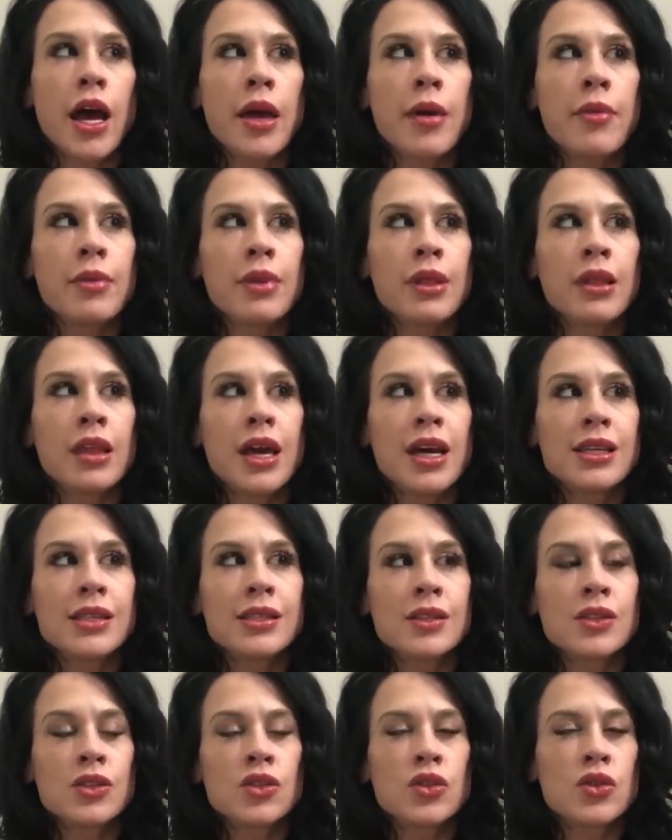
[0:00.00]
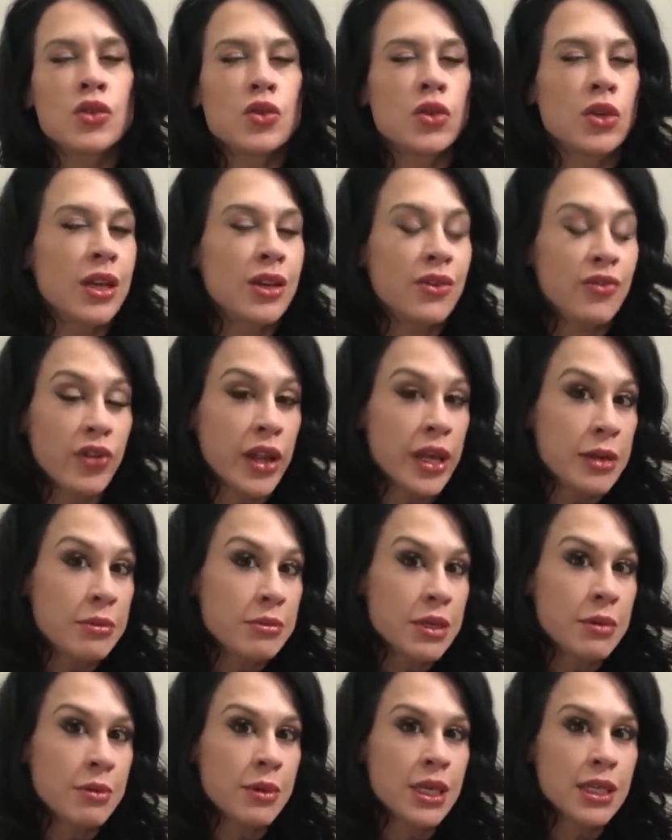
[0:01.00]
I'm less
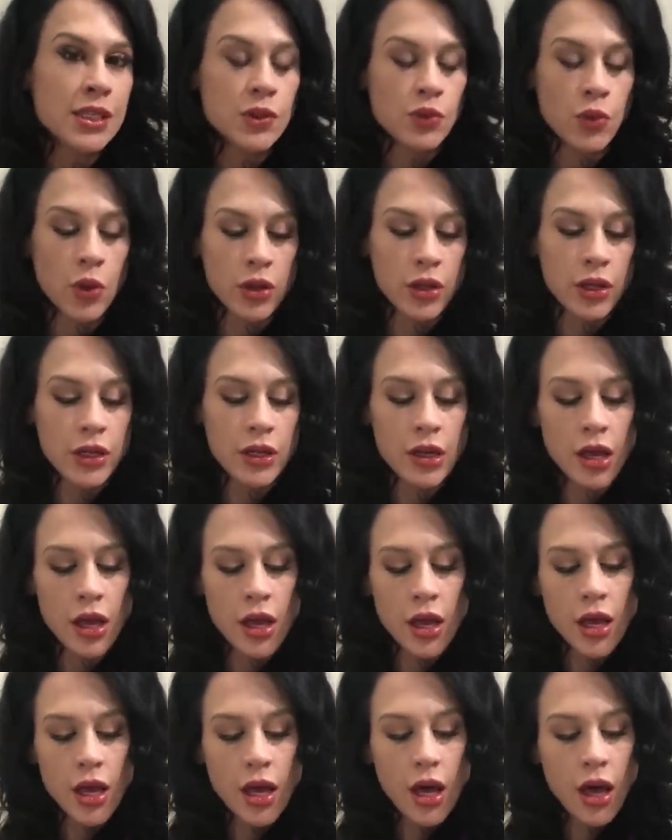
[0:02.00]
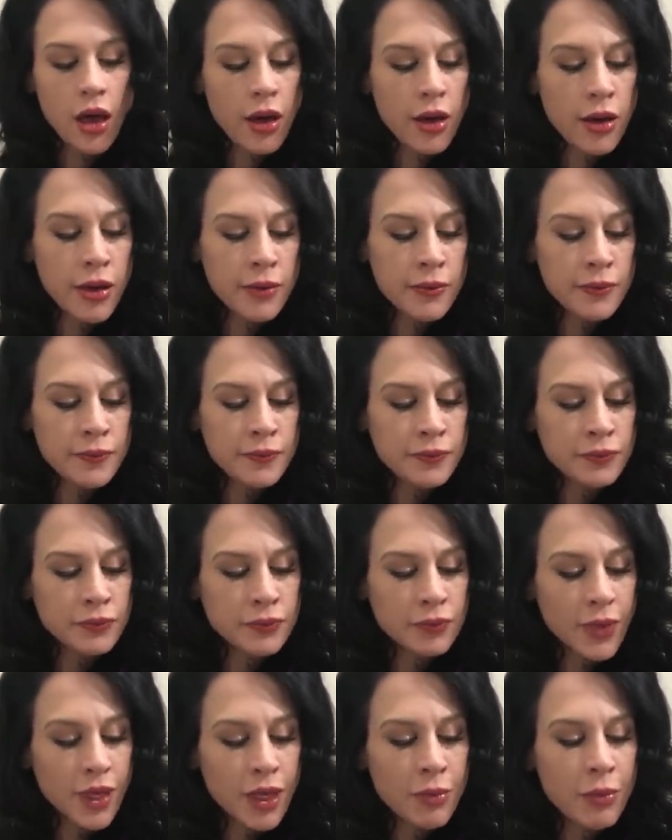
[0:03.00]
inflamed, I'm less swollen. Um,
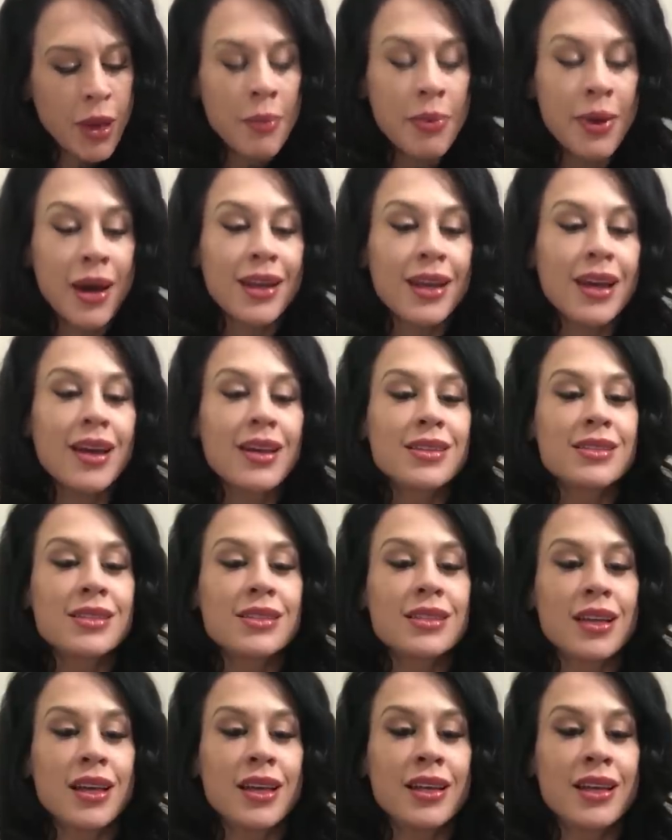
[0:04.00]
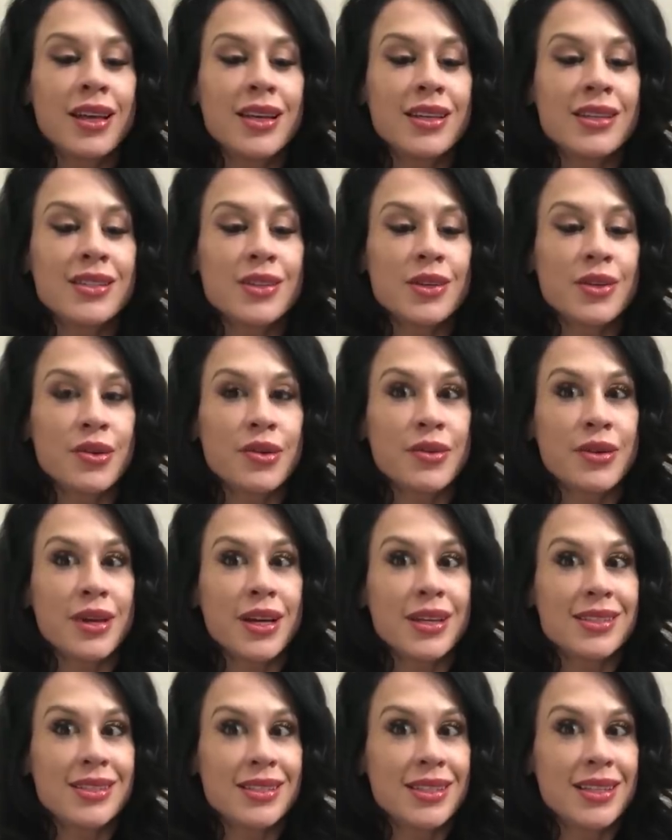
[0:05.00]
my body has a nice
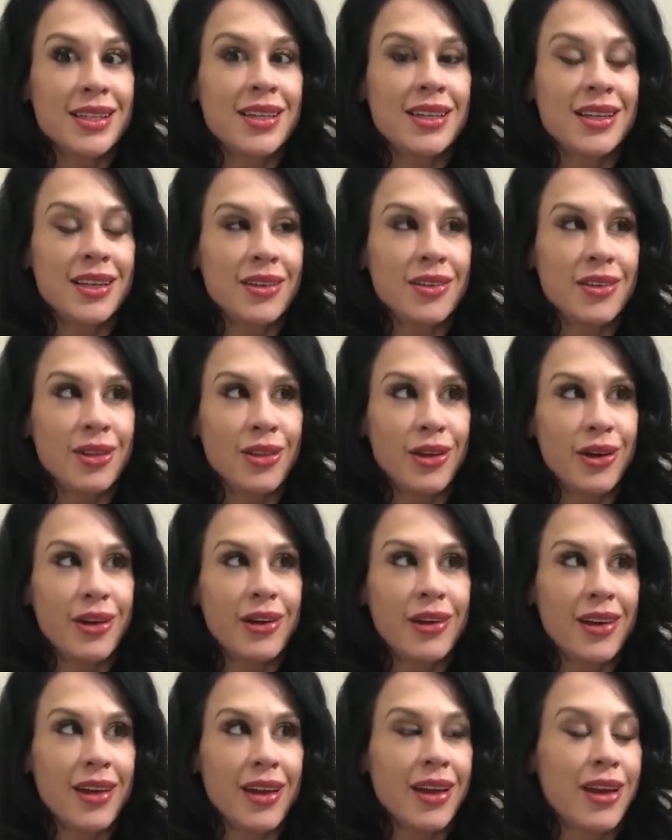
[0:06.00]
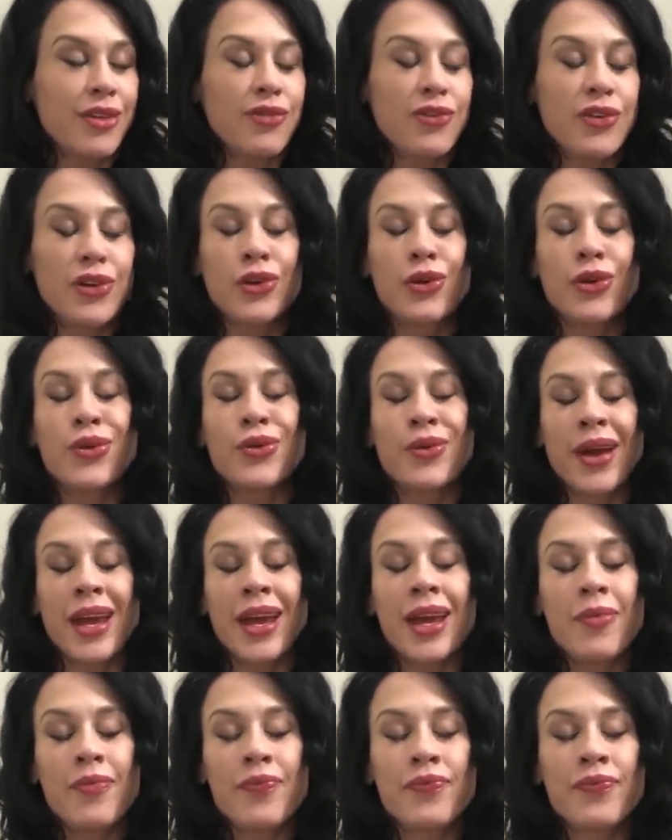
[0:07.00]
rested look and I feel
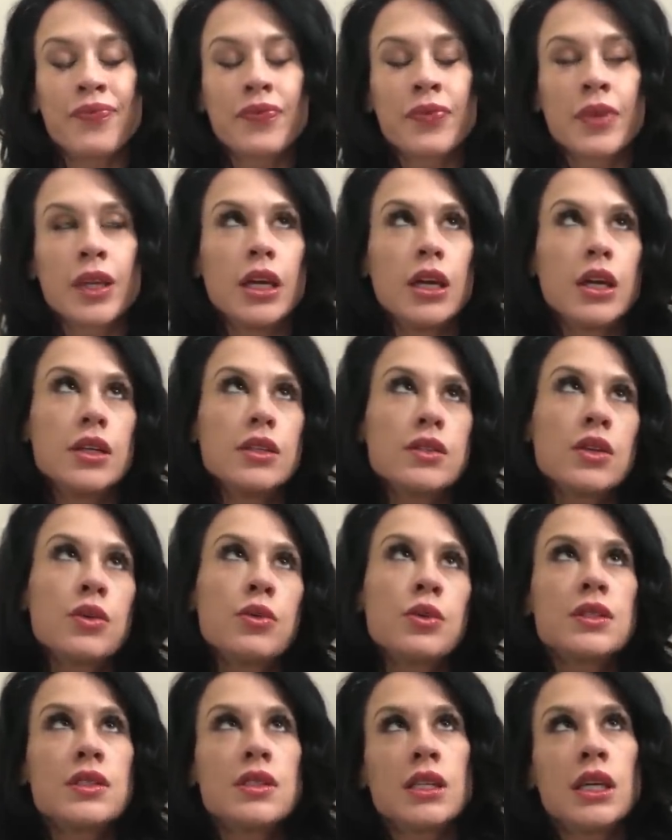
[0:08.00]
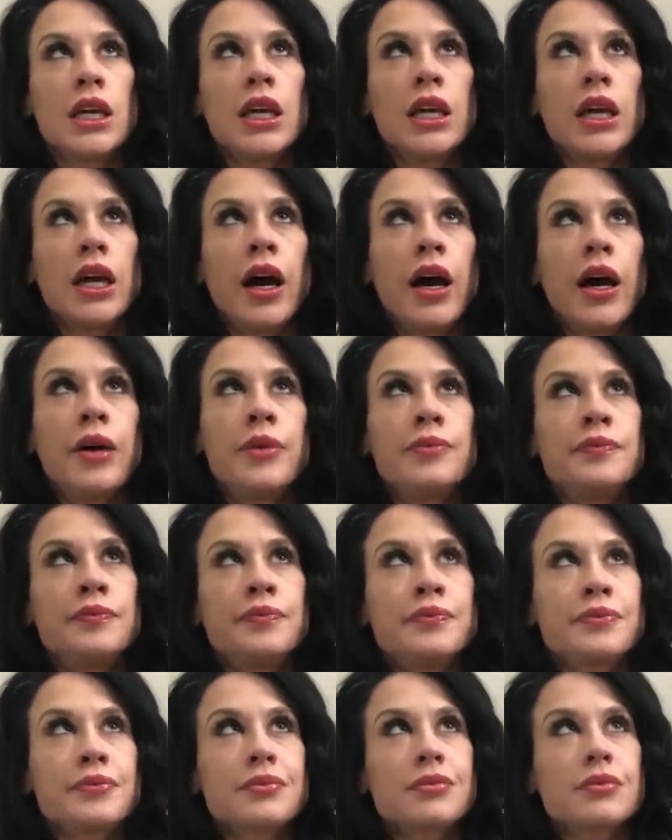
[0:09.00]
great. So we'll see um,
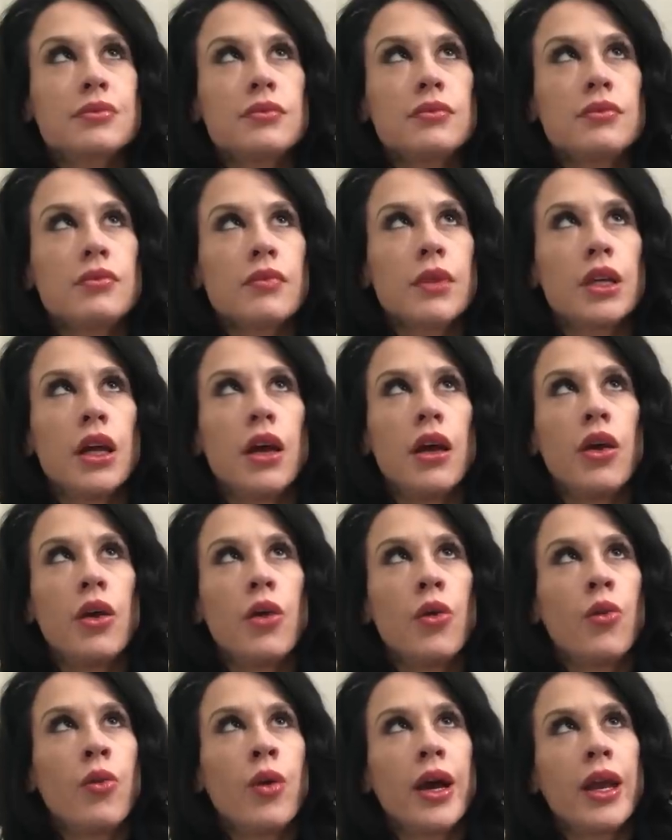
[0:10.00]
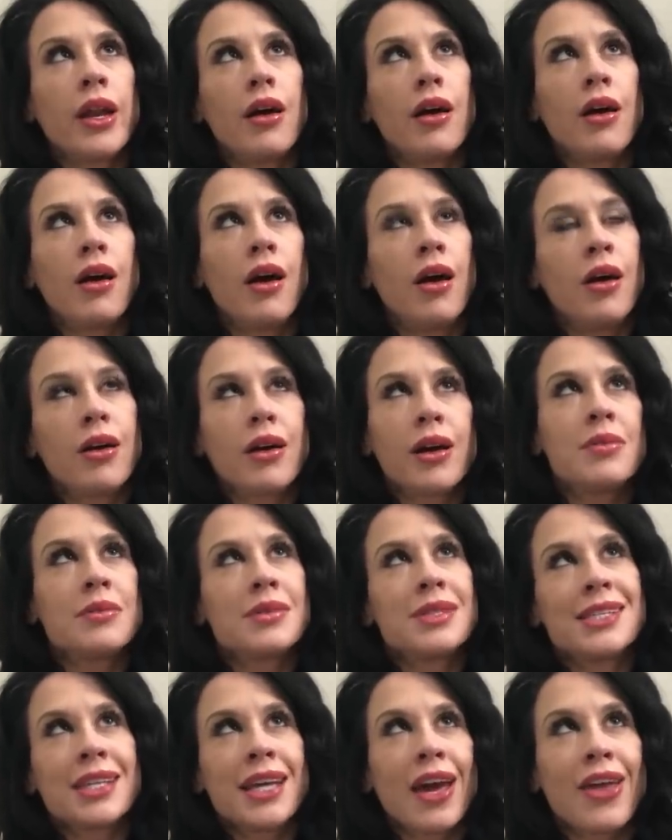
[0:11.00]
what all
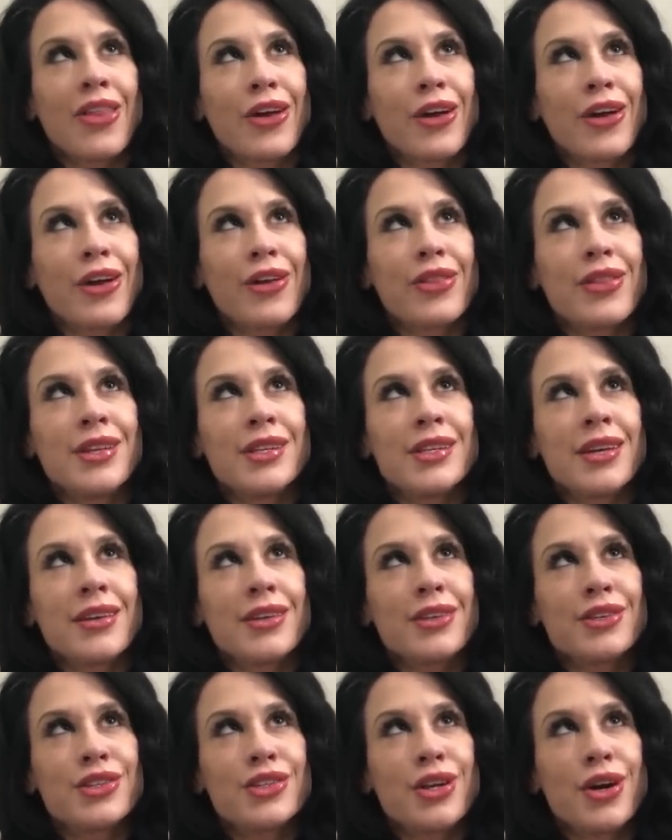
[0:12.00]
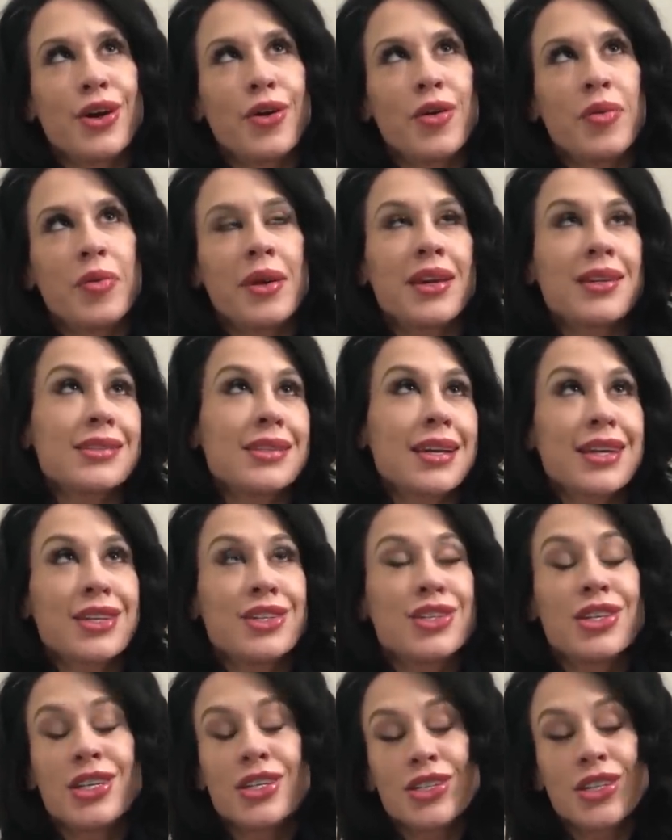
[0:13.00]
comes together the day of the show, because
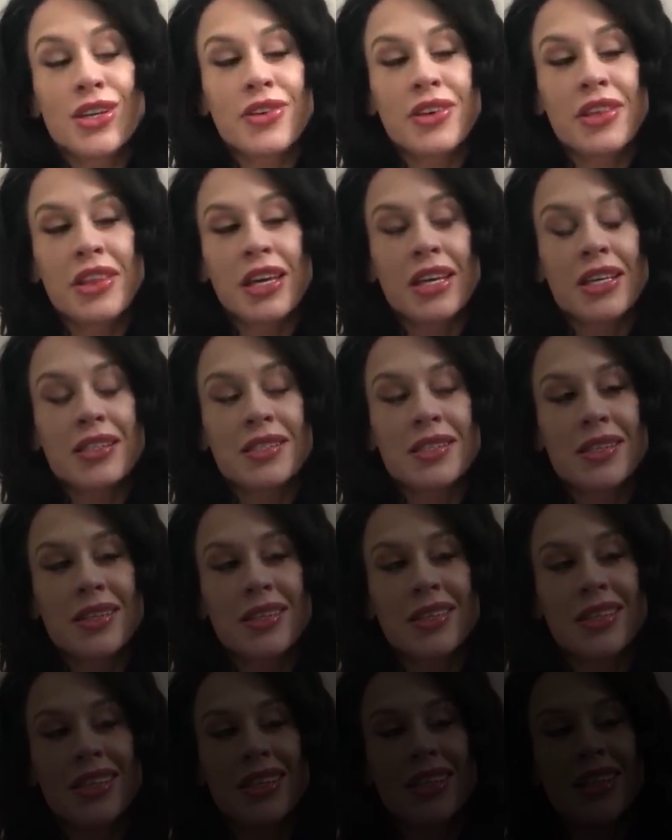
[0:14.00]
that can change everything. So.